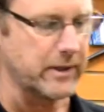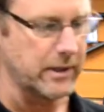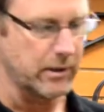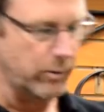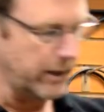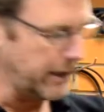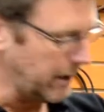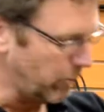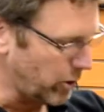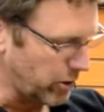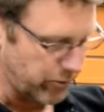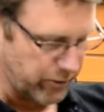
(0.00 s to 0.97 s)
and the way that
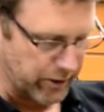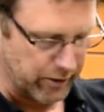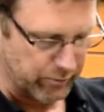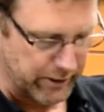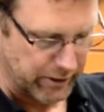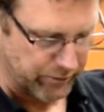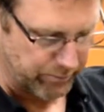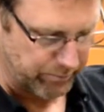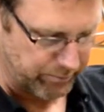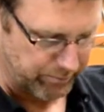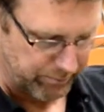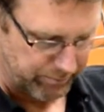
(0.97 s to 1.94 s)
works is we just
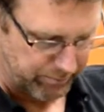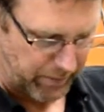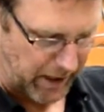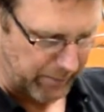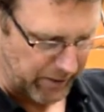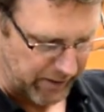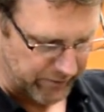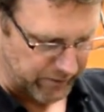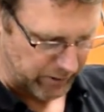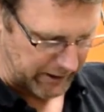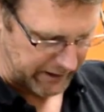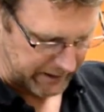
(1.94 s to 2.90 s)
pop off the
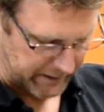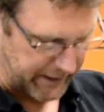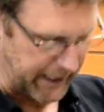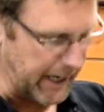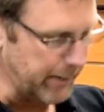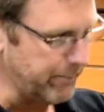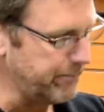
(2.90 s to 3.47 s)
red cap.